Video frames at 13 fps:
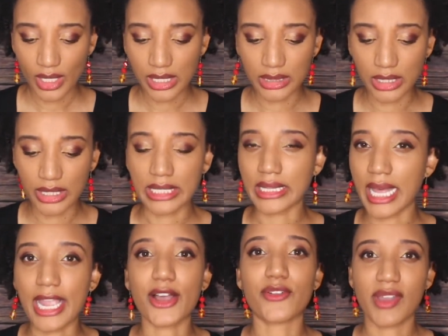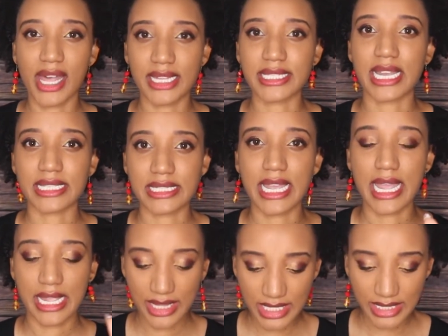looking like on Valentine's
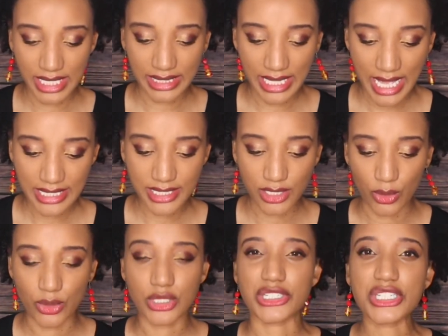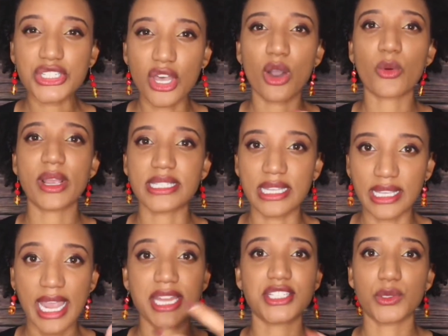Day? Things like that. So she's always
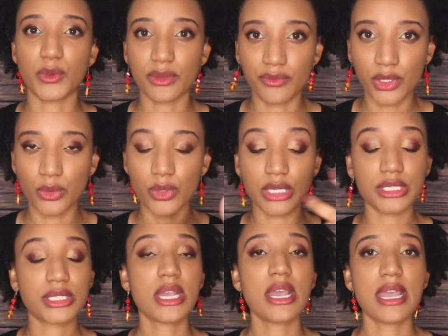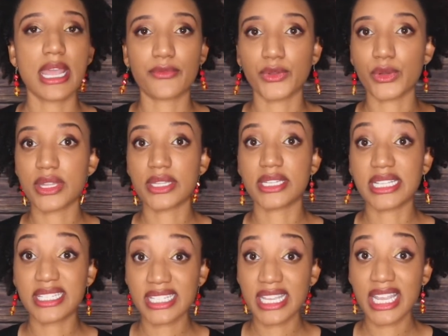engaging with viewers. If you're in the
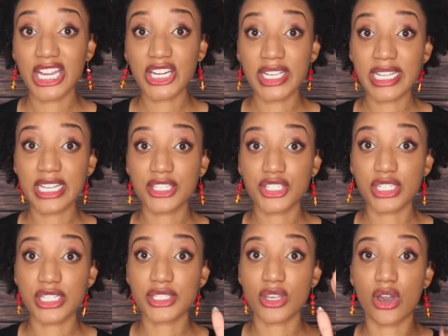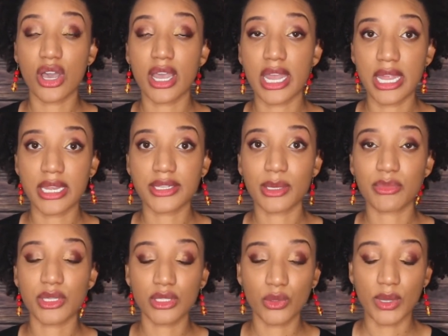DC area, she's on
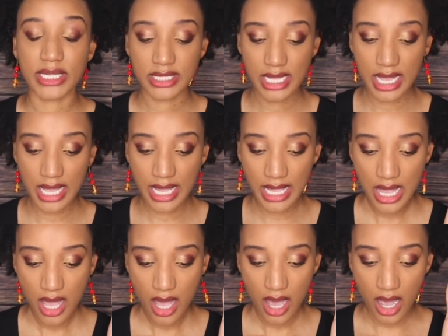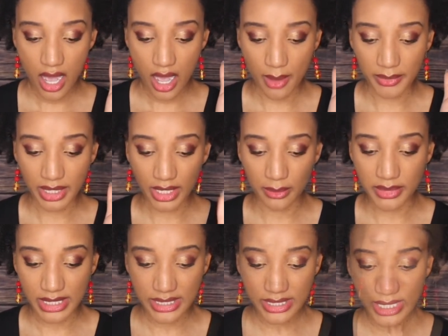WUSA, Get Up
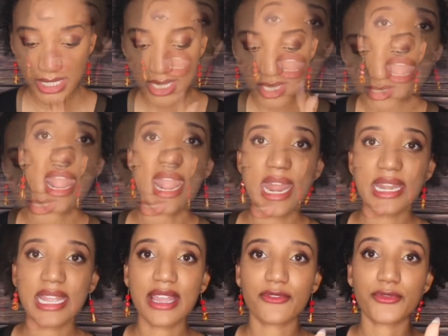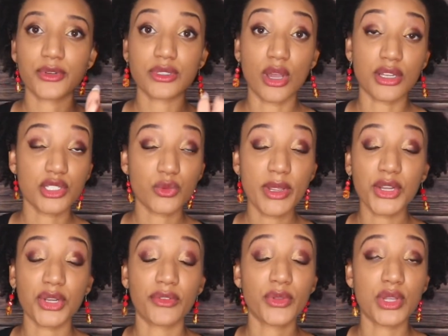DC. And on
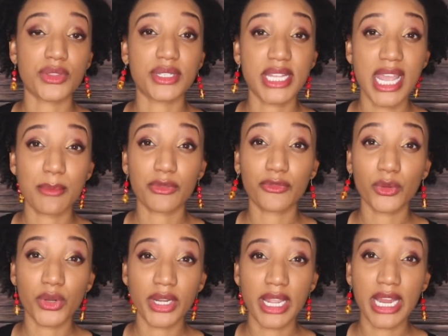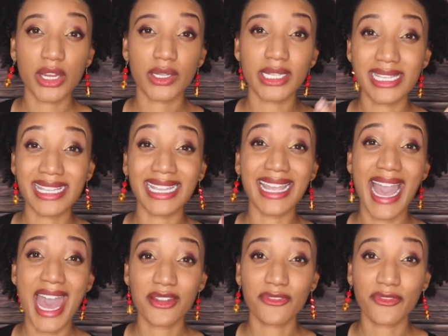Twitter, if you're in the Tampa, Florida area, you gotta